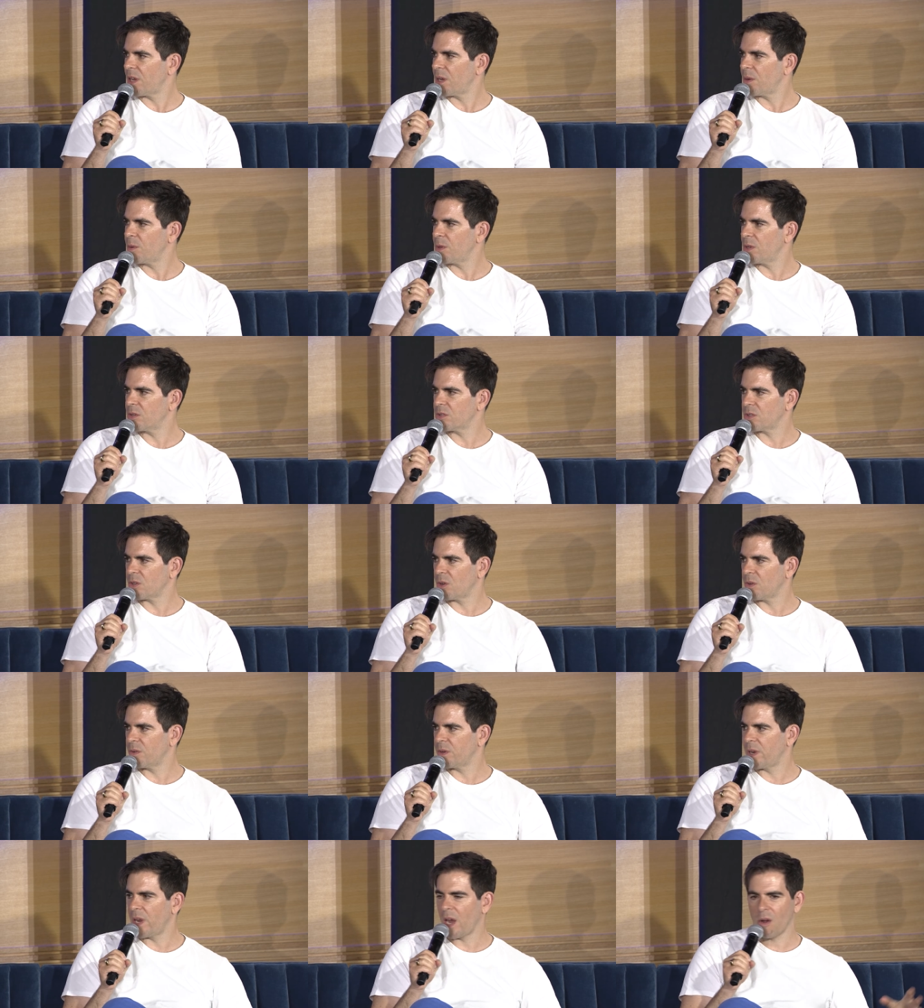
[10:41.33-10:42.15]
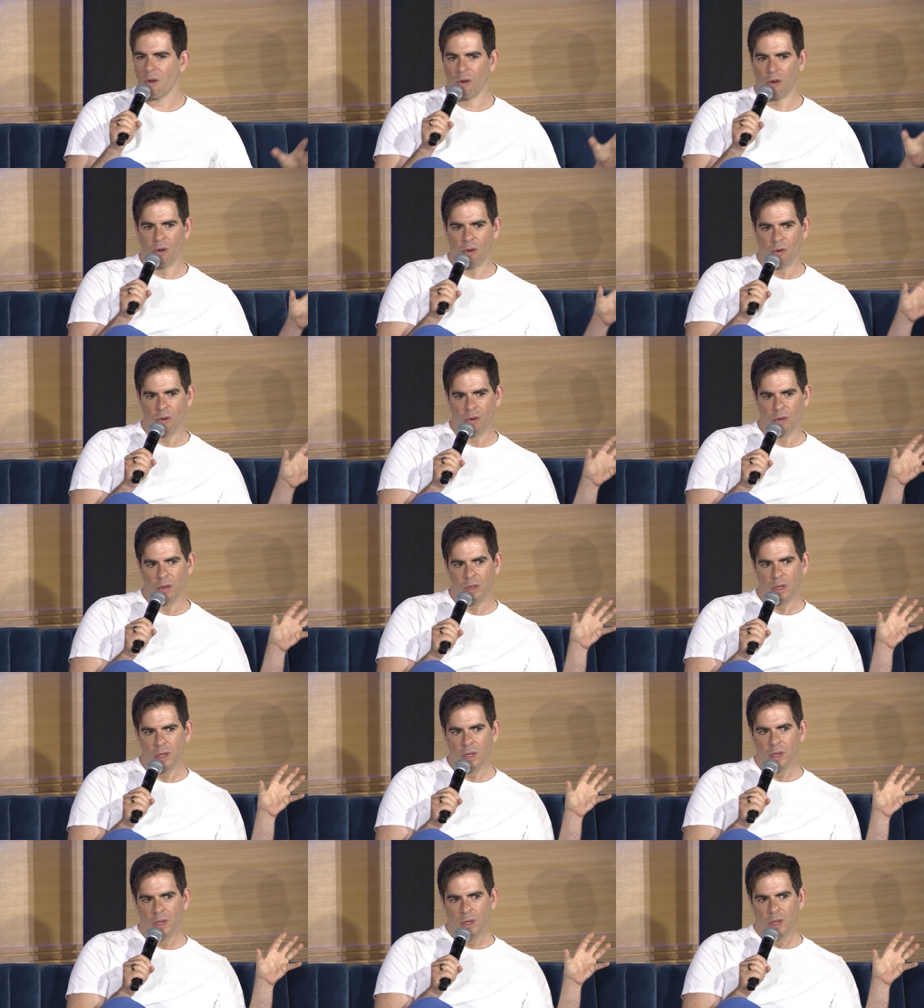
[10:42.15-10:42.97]
I mean, there's now a
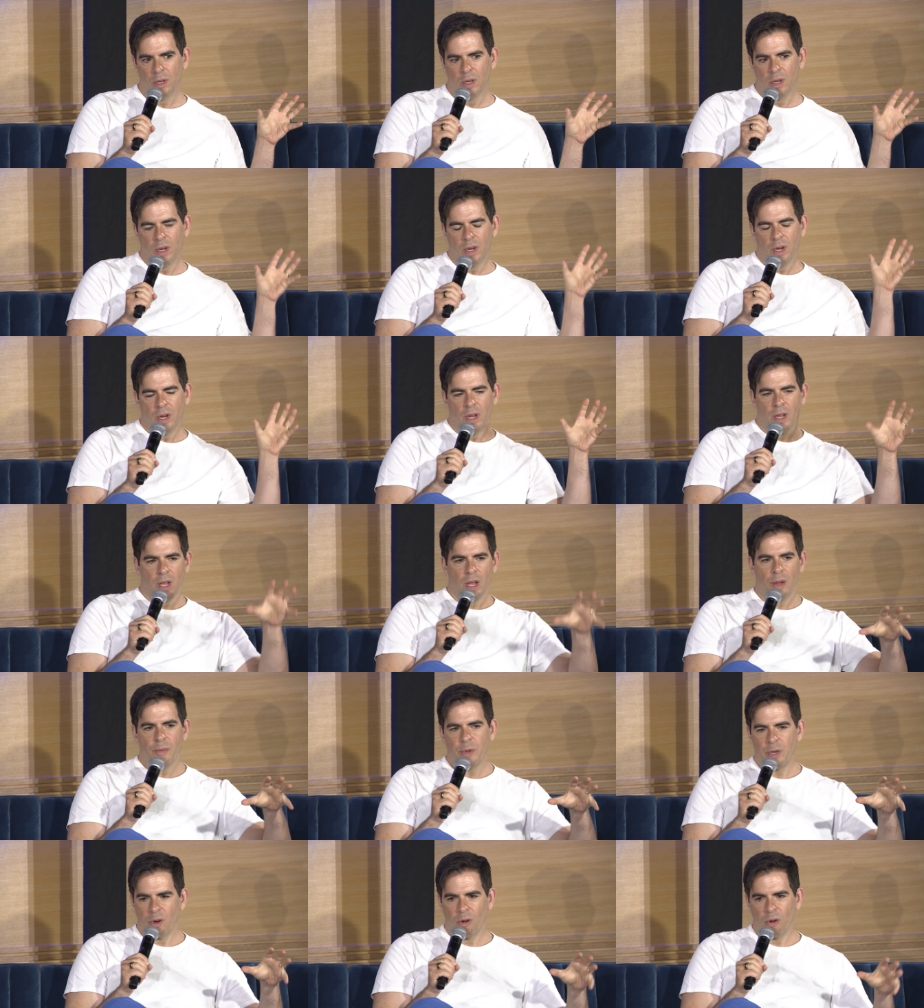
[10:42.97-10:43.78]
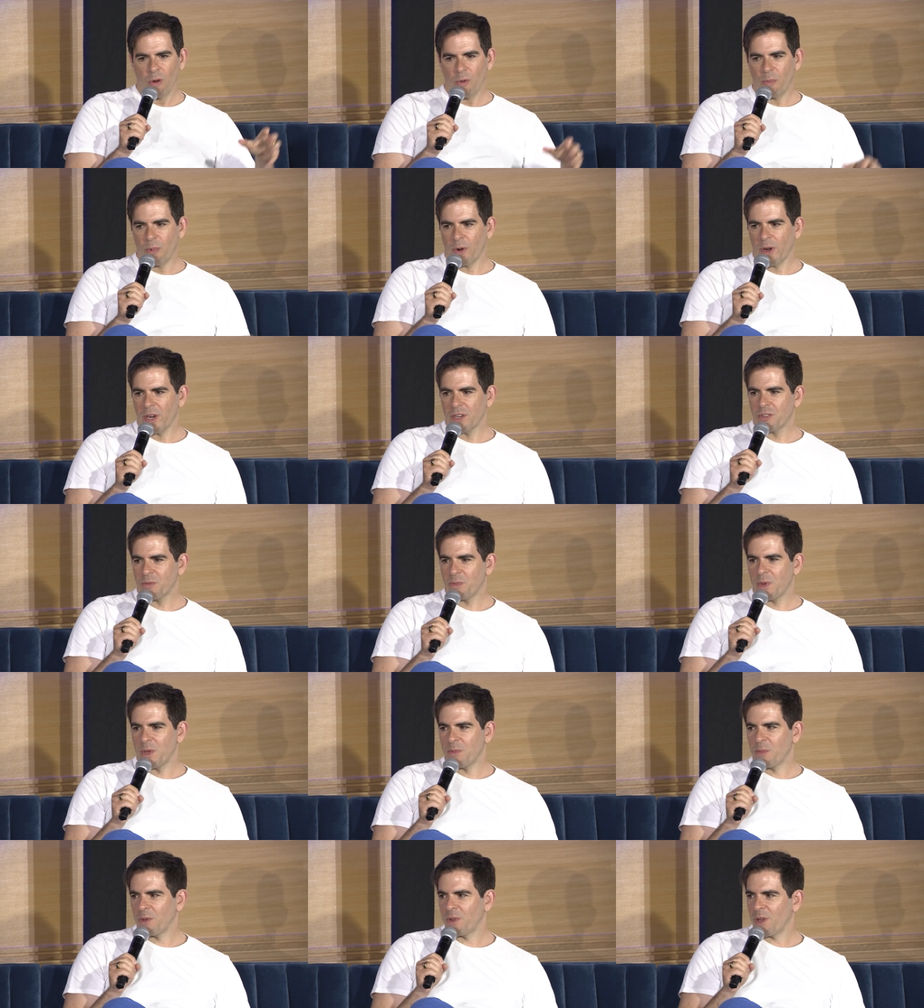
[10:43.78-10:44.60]
whole branch of
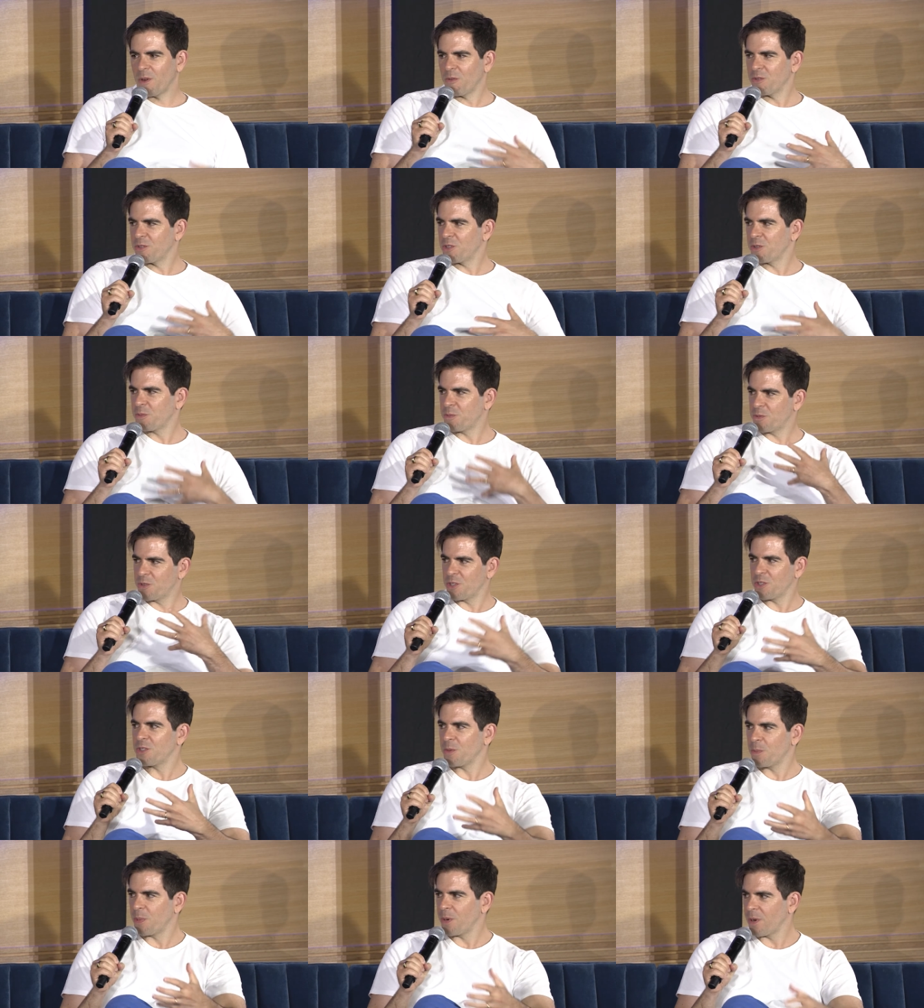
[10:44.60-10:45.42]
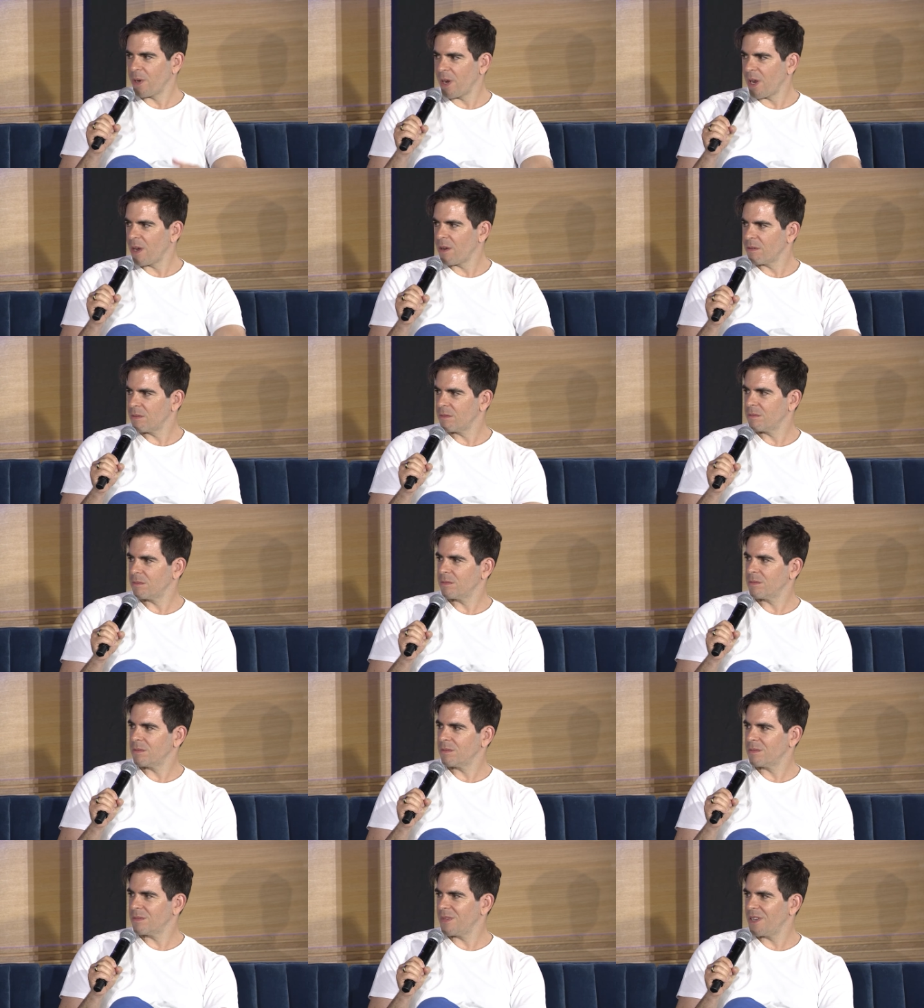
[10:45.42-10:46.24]
people that will just to put out
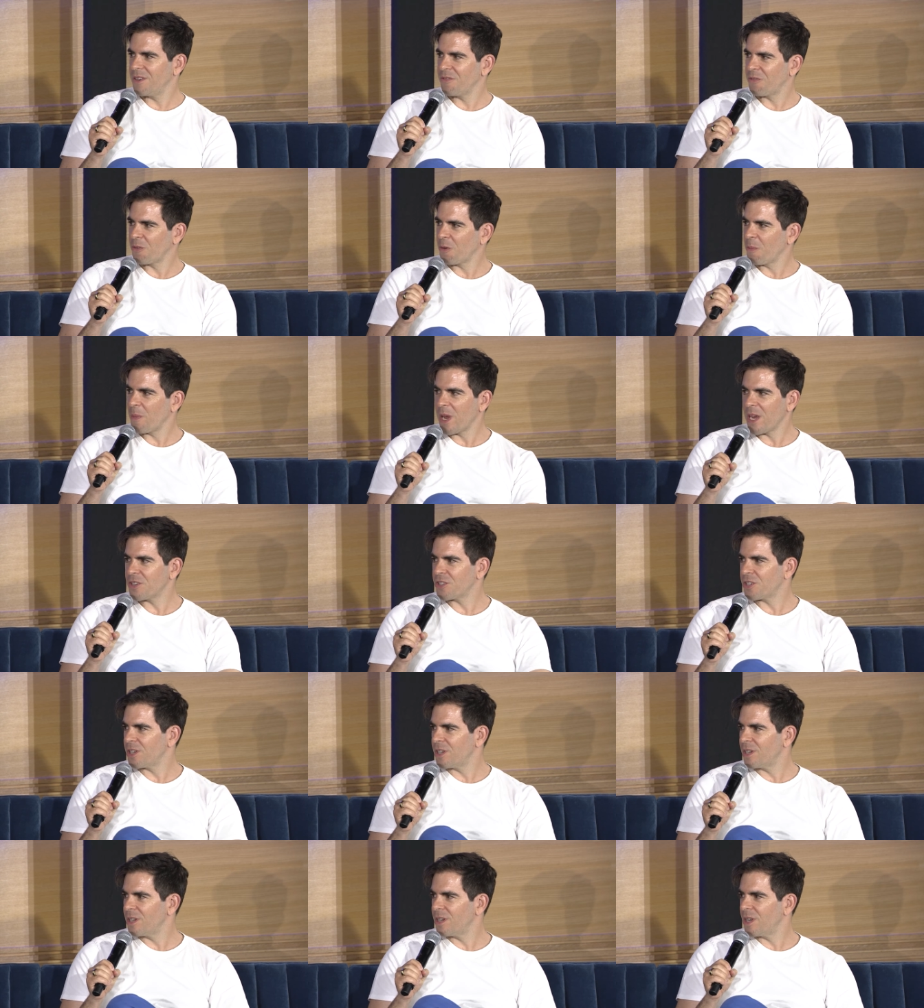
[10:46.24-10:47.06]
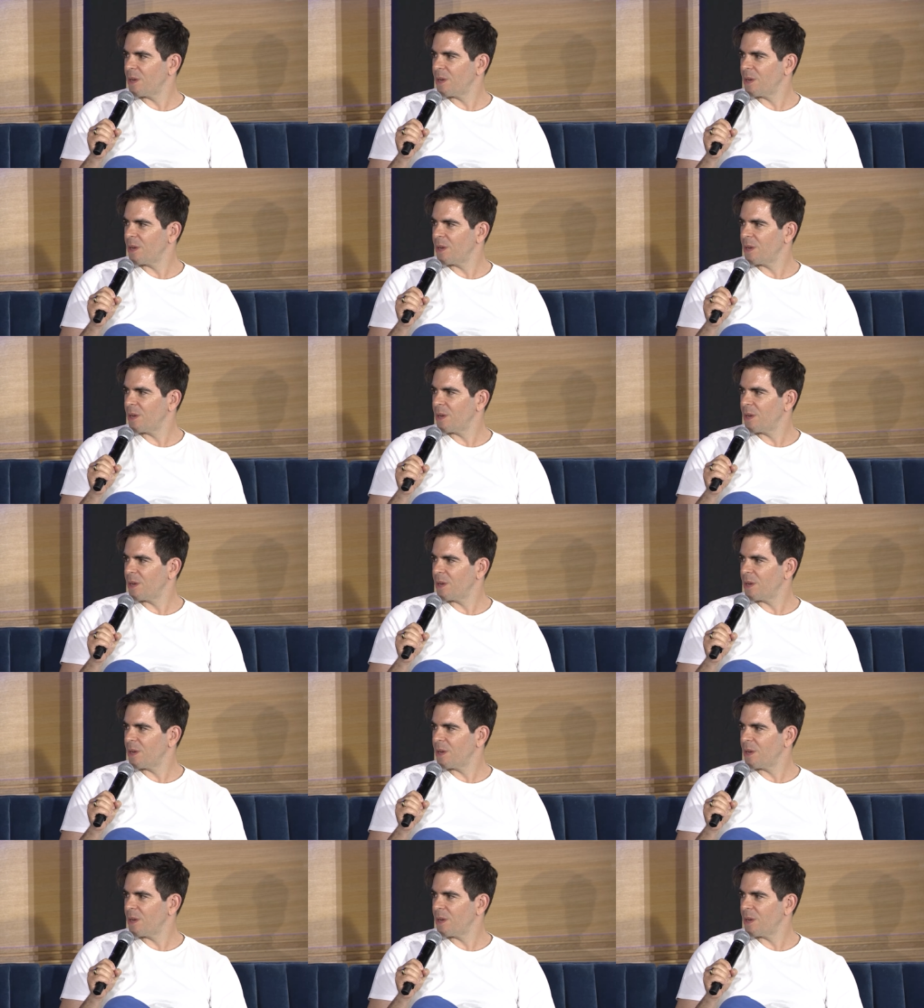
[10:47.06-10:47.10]
information.